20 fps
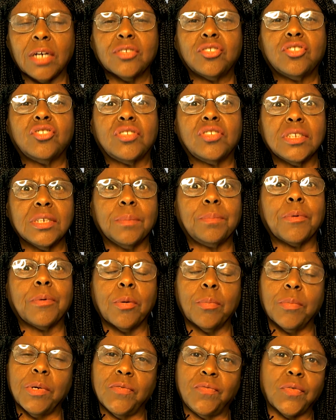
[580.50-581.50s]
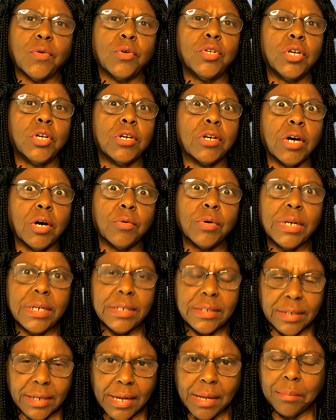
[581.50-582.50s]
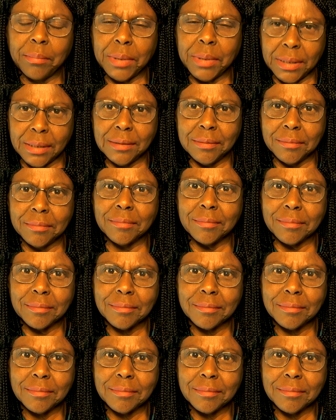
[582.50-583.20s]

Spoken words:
Sip on before you go into that meeting.